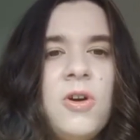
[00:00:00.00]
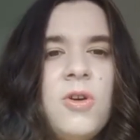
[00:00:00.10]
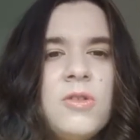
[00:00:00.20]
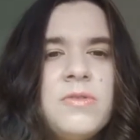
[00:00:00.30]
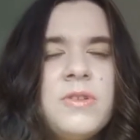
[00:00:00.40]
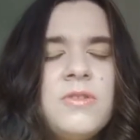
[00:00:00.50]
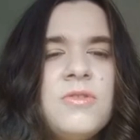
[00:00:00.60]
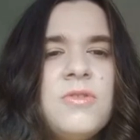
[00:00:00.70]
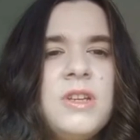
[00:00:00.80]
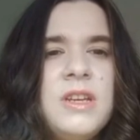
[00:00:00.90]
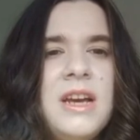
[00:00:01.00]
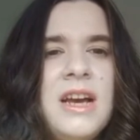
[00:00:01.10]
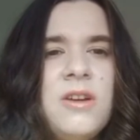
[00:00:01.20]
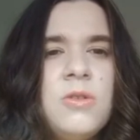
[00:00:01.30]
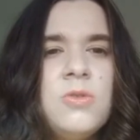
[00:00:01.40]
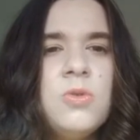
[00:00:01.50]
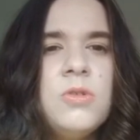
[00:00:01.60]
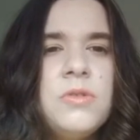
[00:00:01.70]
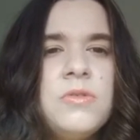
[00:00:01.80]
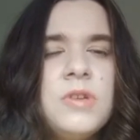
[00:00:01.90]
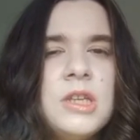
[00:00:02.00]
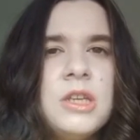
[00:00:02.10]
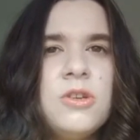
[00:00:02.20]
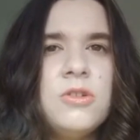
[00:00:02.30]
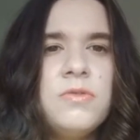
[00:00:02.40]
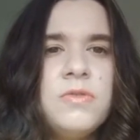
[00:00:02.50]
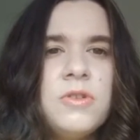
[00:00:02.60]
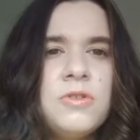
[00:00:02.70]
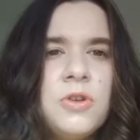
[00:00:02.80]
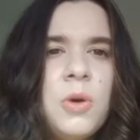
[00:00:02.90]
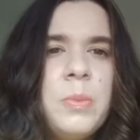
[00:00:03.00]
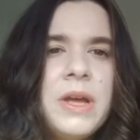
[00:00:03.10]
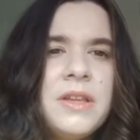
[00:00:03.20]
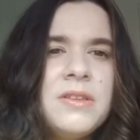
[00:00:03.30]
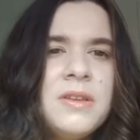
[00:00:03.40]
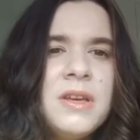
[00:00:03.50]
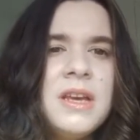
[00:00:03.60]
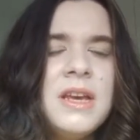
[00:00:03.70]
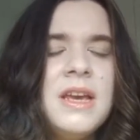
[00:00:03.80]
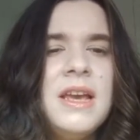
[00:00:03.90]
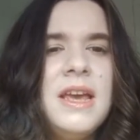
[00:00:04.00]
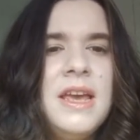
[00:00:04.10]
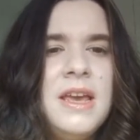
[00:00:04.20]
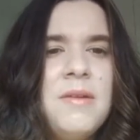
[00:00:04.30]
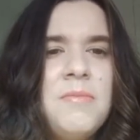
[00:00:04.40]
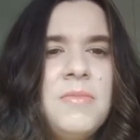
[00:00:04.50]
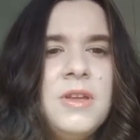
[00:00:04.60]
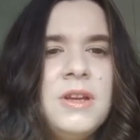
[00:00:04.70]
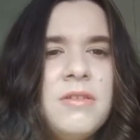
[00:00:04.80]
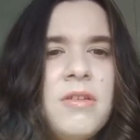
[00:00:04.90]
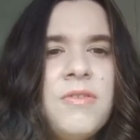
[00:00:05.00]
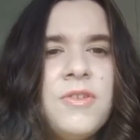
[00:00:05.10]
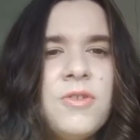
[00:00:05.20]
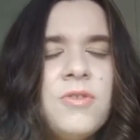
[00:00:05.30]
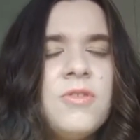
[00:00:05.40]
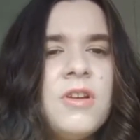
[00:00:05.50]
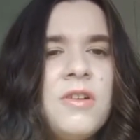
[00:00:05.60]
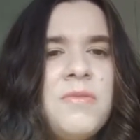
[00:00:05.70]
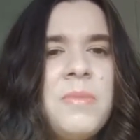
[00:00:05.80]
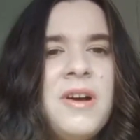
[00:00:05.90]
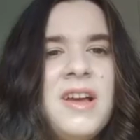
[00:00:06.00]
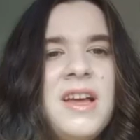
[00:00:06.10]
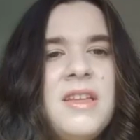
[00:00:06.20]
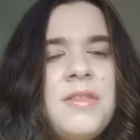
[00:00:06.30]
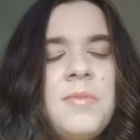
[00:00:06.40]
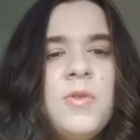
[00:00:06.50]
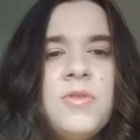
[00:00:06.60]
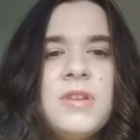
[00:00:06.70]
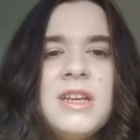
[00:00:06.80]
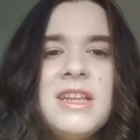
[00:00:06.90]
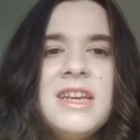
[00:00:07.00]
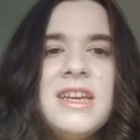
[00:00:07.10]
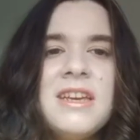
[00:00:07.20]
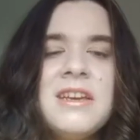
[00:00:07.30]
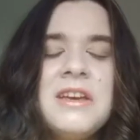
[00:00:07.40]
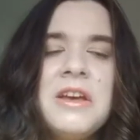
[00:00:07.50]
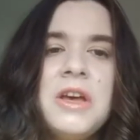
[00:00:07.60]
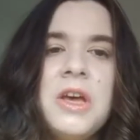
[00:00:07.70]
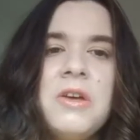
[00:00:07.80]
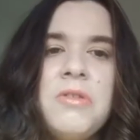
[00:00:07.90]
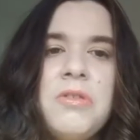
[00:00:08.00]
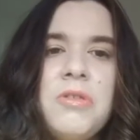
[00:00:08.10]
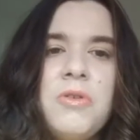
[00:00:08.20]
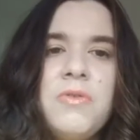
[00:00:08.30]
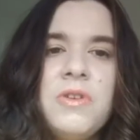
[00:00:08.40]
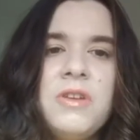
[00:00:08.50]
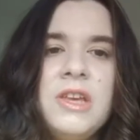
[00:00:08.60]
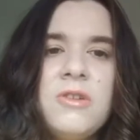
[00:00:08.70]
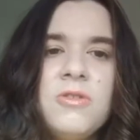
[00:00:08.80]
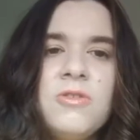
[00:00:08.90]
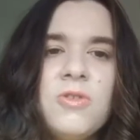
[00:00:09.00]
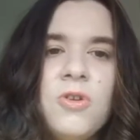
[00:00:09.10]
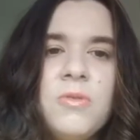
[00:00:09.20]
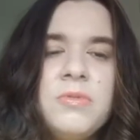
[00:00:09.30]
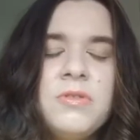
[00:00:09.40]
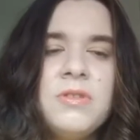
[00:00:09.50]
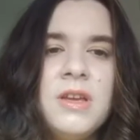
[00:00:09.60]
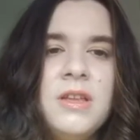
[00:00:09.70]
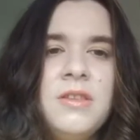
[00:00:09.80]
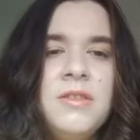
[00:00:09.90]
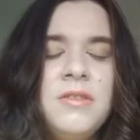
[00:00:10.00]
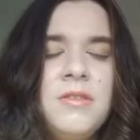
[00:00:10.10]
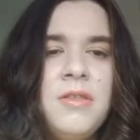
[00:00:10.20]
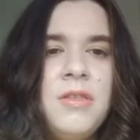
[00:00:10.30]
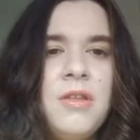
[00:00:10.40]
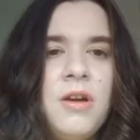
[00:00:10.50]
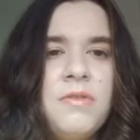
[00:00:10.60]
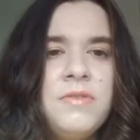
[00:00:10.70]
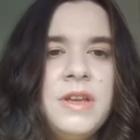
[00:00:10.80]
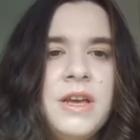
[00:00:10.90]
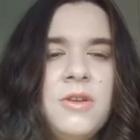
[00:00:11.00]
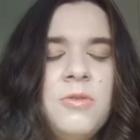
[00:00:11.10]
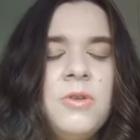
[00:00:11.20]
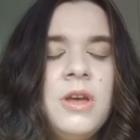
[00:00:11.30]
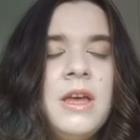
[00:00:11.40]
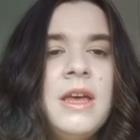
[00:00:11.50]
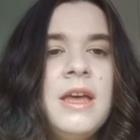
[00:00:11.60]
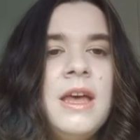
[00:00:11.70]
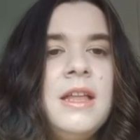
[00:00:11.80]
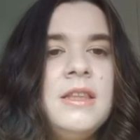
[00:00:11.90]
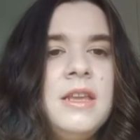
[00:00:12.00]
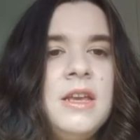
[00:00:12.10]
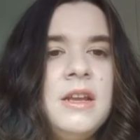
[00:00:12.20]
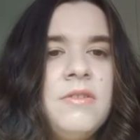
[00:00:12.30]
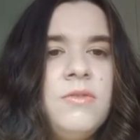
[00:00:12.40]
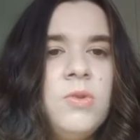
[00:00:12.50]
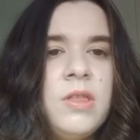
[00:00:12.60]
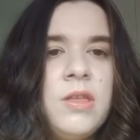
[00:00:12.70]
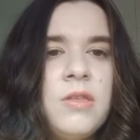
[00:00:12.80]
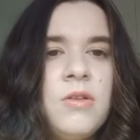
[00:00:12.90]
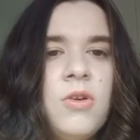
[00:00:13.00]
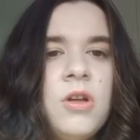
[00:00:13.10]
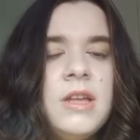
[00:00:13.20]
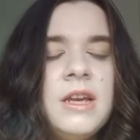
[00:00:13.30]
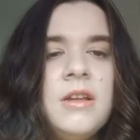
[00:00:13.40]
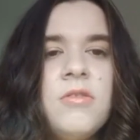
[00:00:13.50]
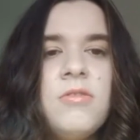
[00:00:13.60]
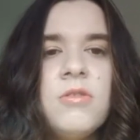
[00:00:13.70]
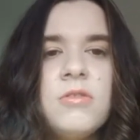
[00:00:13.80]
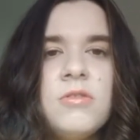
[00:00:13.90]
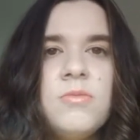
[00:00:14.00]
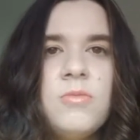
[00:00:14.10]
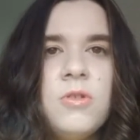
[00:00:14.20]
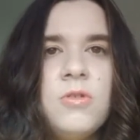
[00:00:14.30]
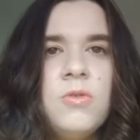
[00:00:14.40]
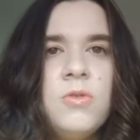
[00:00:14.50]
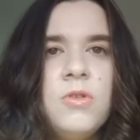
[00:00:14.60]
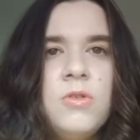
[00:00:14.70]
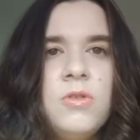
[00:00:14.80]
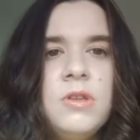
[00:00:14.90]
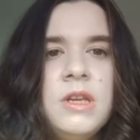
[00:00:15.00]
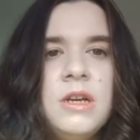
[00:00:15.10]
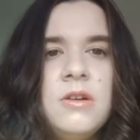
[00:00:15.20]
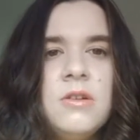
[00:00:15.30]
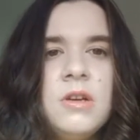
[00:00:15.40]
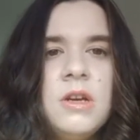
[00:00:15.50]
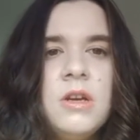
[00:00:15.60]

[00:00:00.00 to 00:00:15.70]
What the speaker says: Oxford Street, I got told it was really good for shopping. There is a few stuff, but it's mostly like souvenir shops and stuff now. And then I've noticed there's a lot of like construction work going on there.